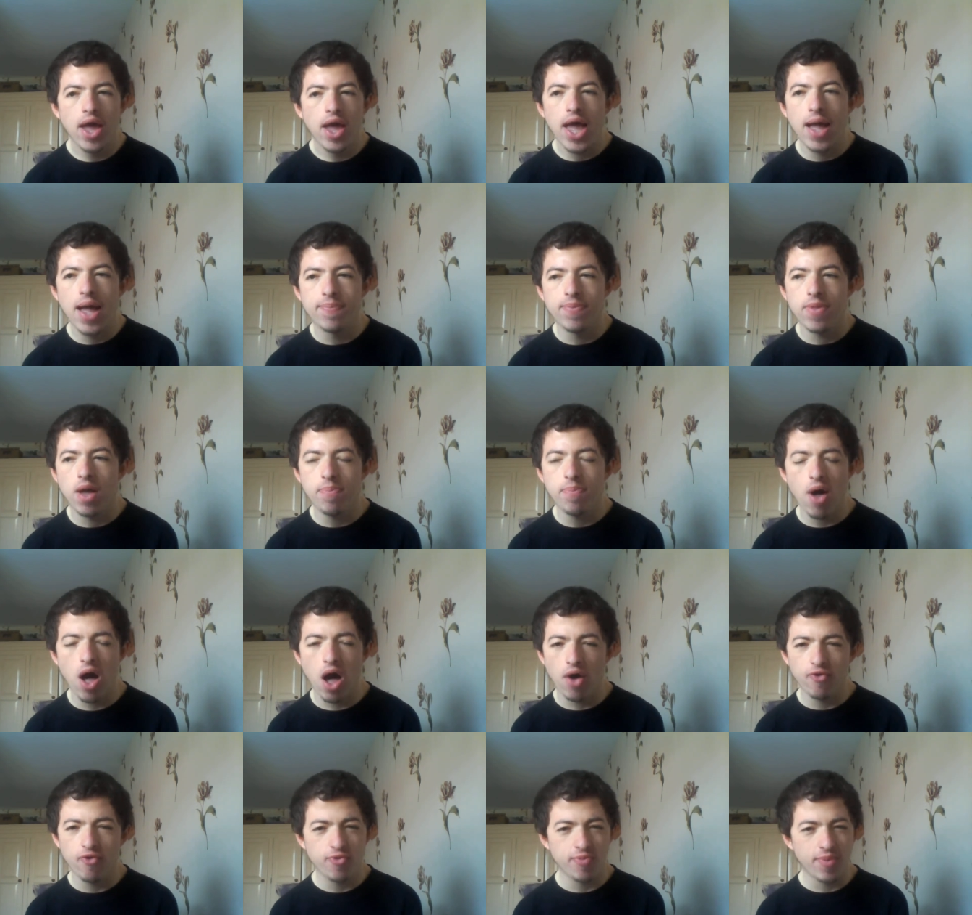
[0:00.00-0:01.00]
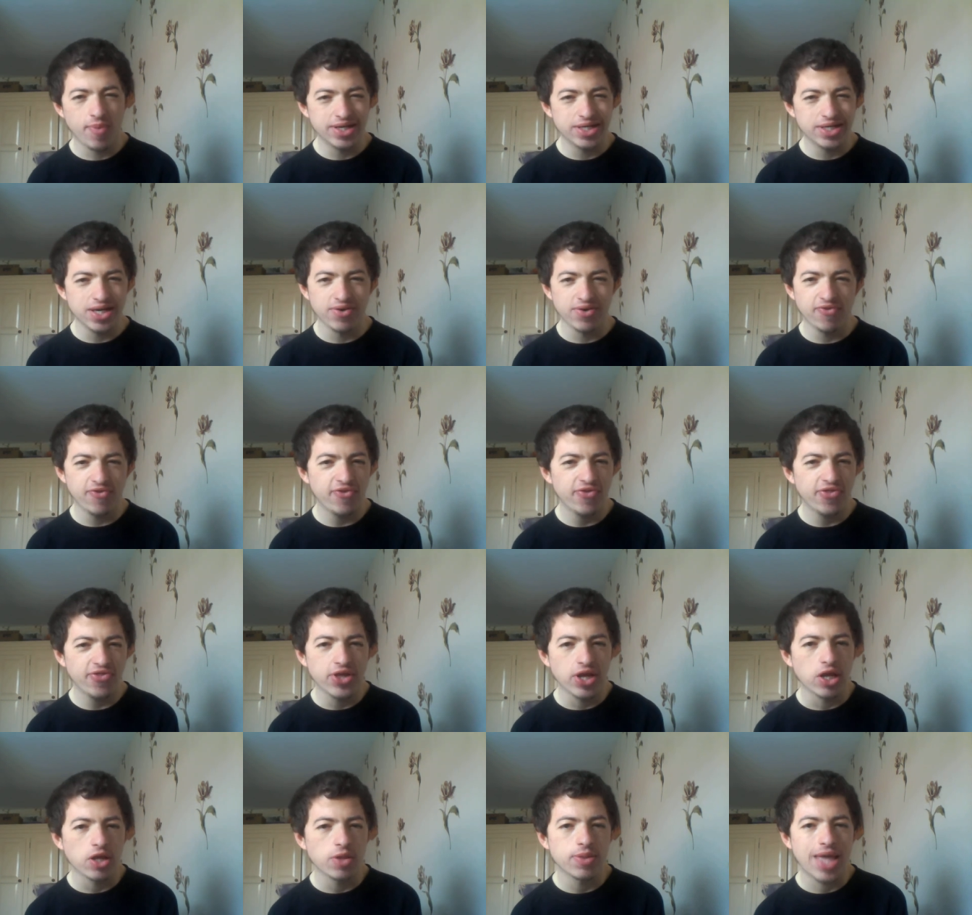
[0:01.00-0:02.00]
Um, apart from I didn't
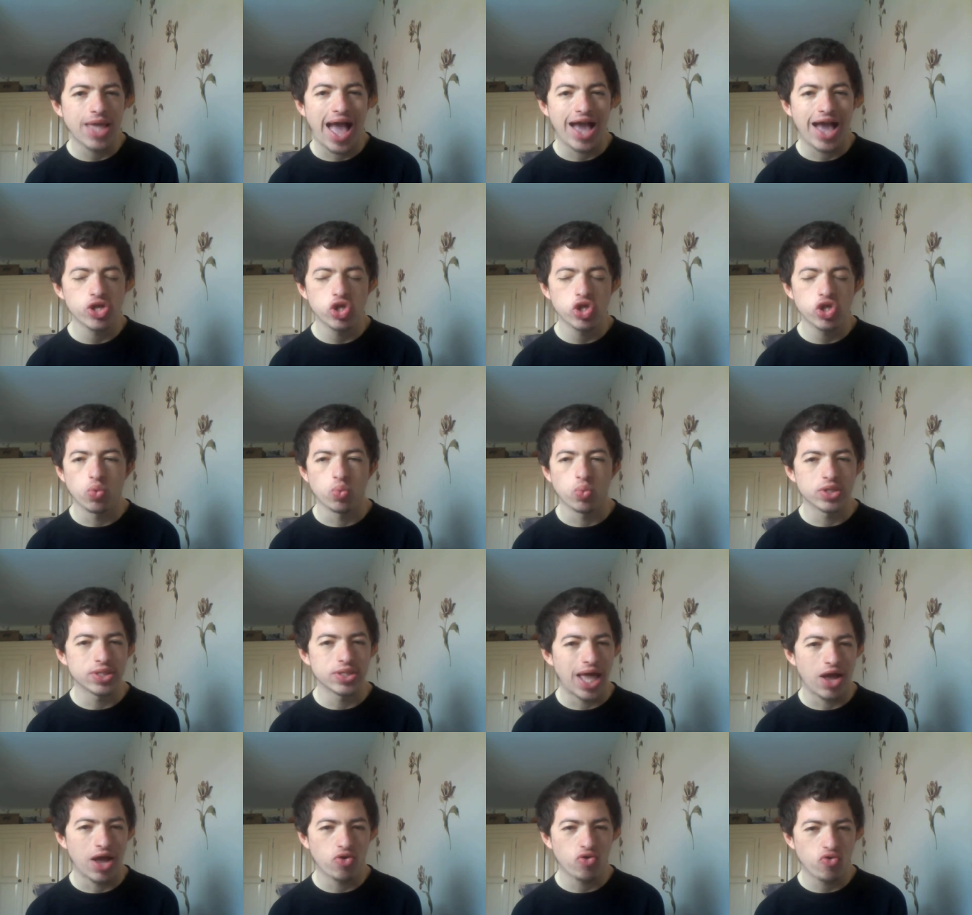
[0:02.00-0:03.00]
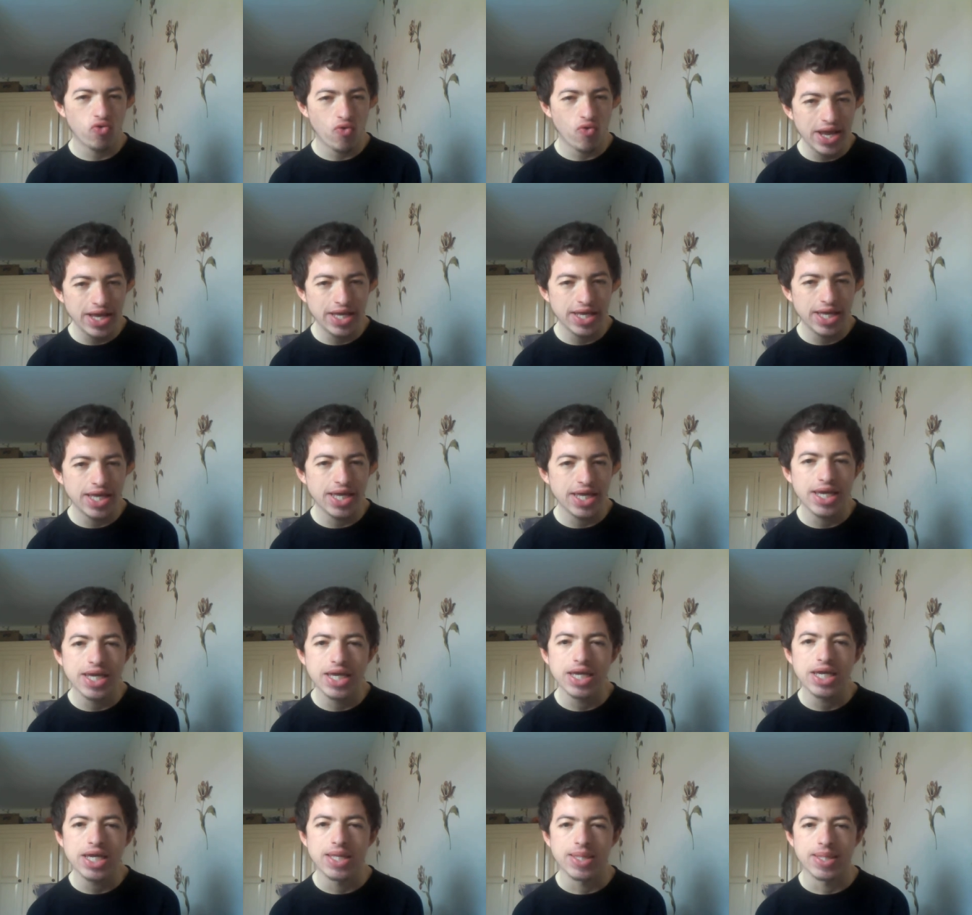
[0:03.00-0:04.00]
think the action was that great
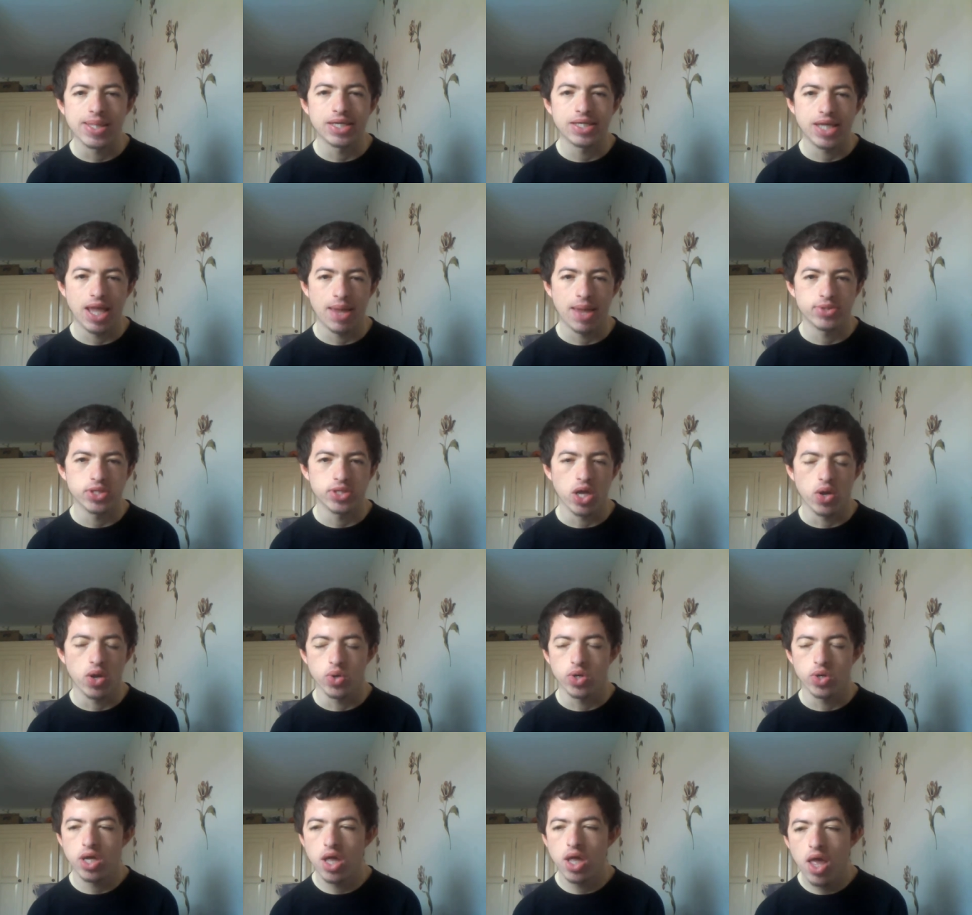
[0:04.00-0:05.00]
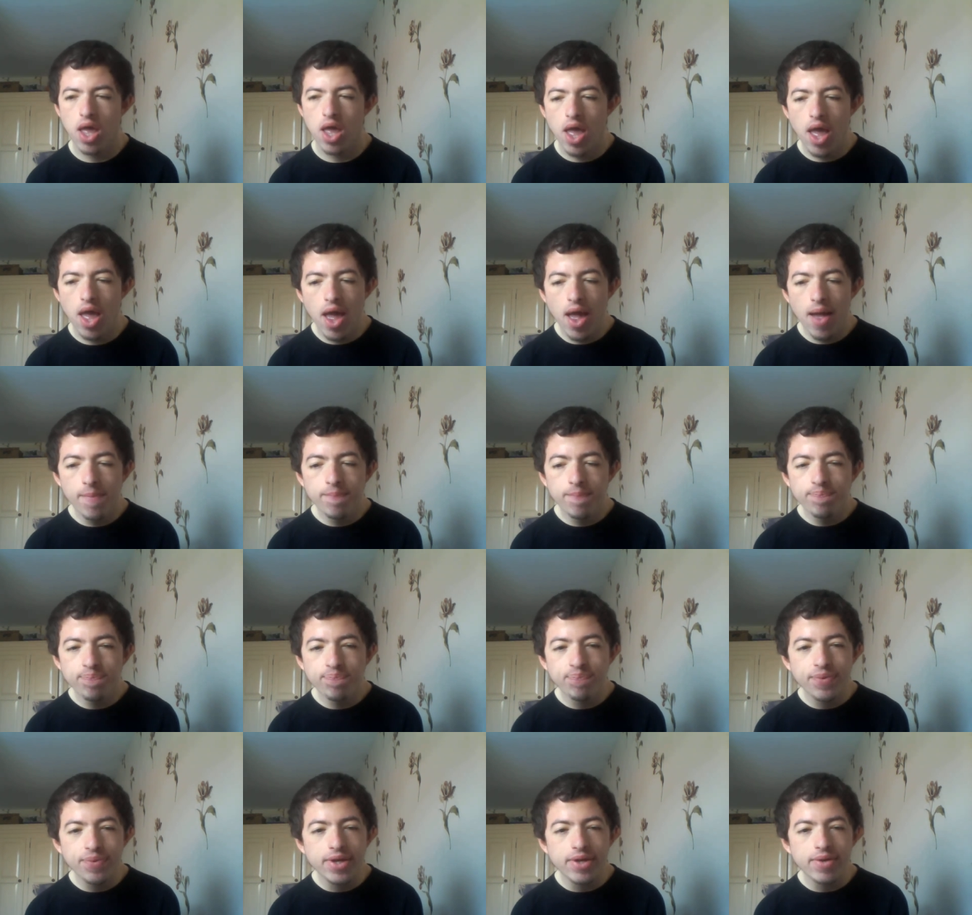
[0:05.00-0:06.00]
in this episode,
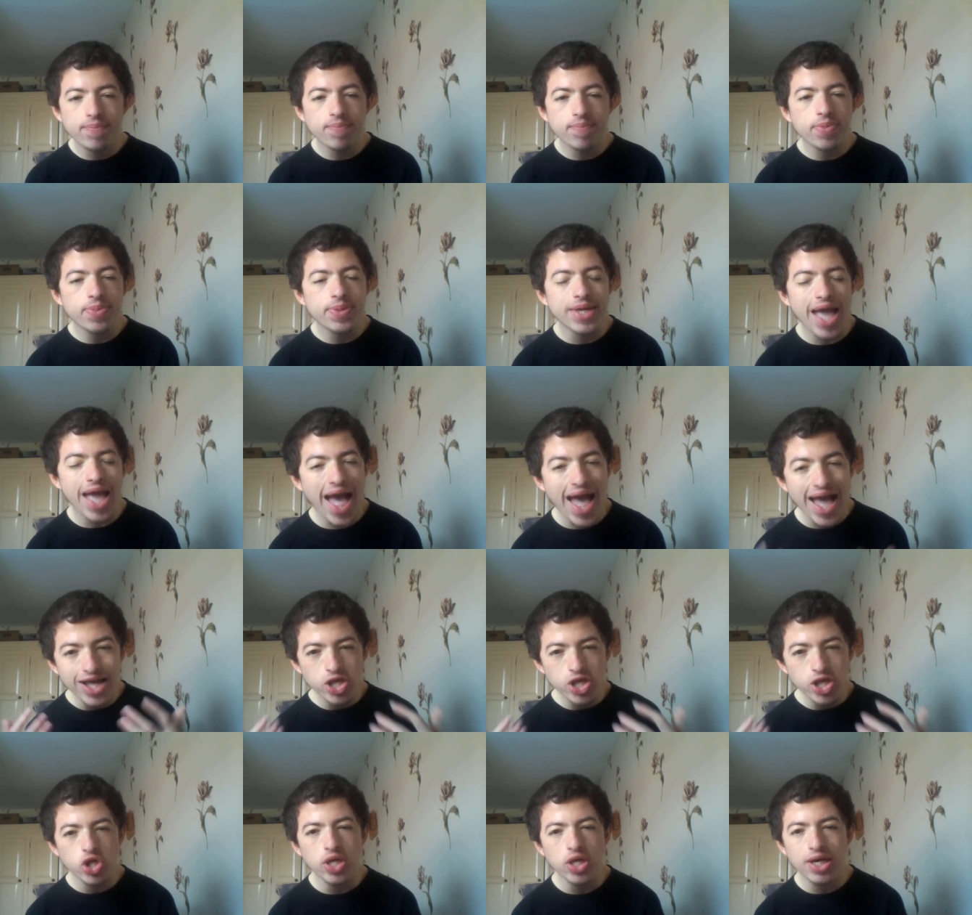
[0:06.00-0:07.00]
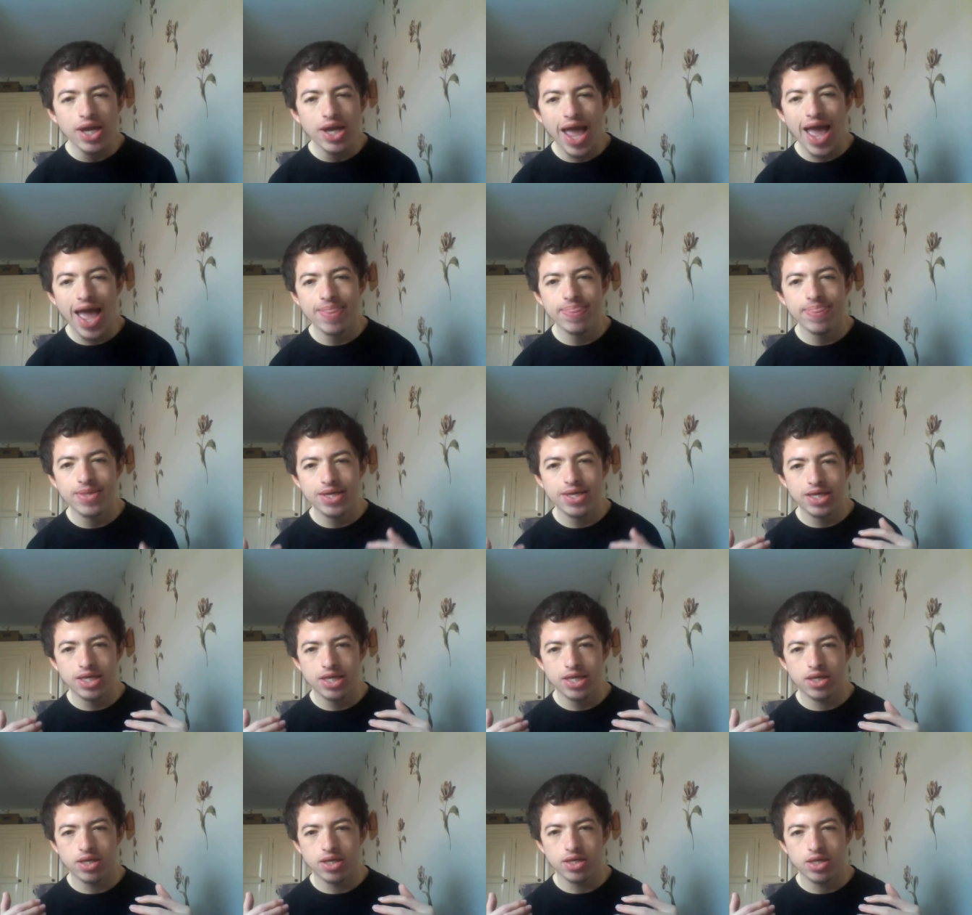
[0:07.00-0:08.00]
but the action and
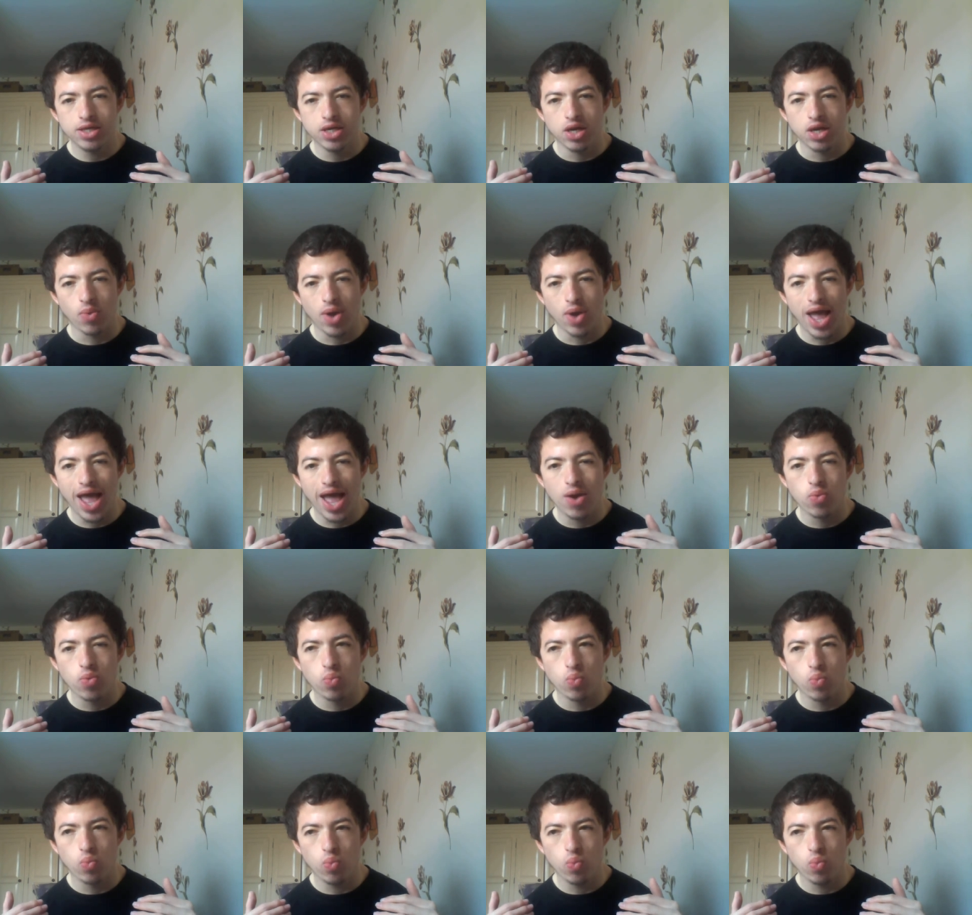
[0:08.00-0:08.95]
the you know and